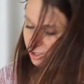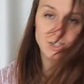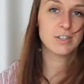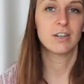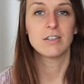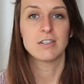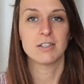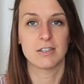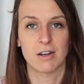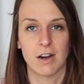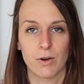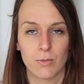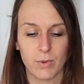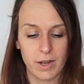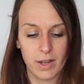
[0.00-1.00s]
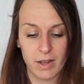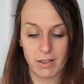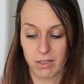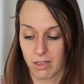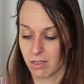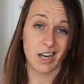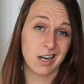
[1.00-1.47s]
just gonna start with
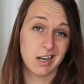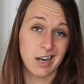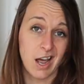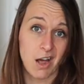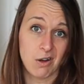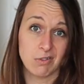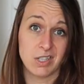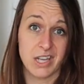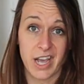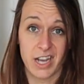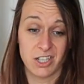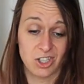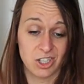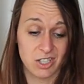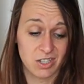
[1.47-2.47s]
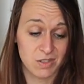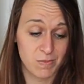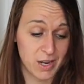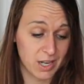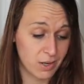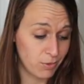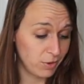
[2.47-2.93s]
sanding down the edges,
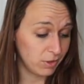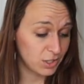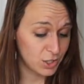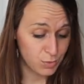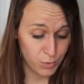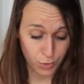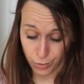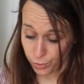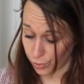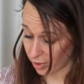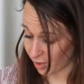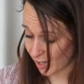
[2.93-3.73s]
make it real smooth,